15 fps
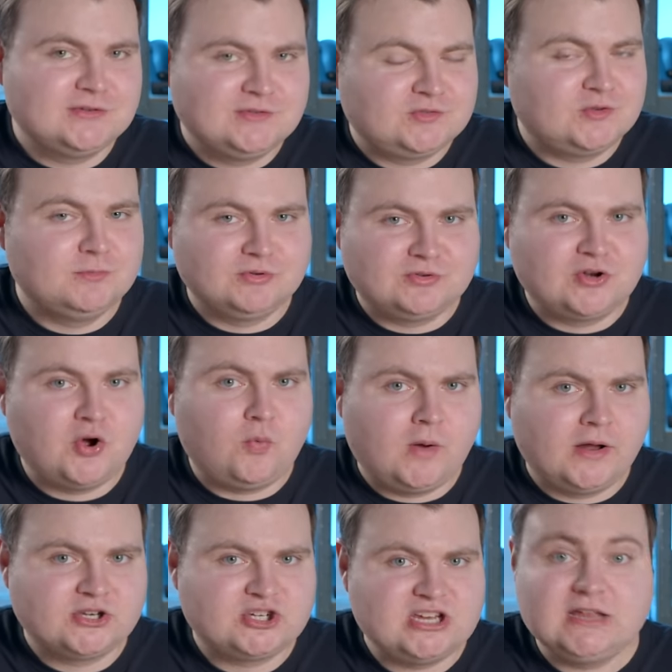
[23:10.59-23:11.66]
consumers don't
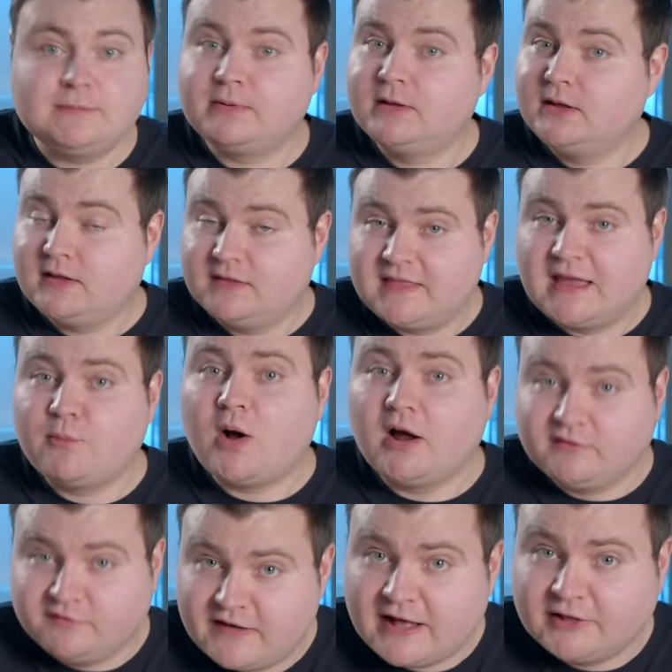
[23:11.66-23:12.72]
want cheap, they
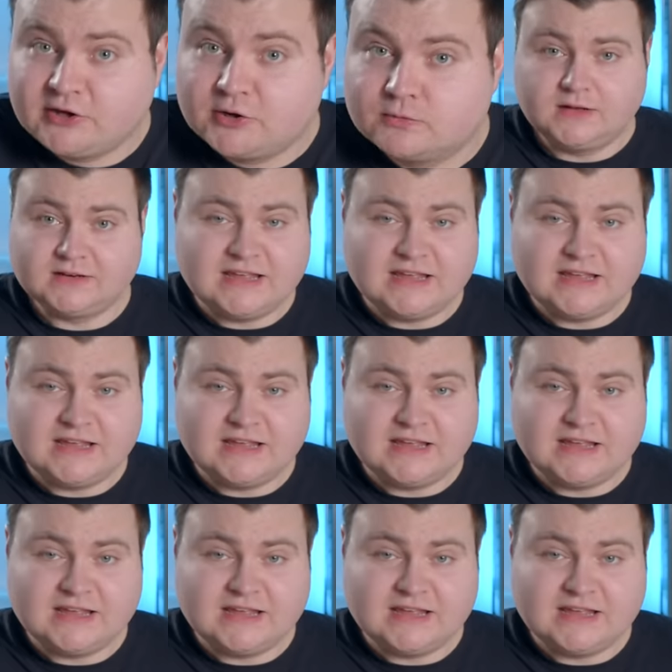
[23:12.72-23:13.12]
want value.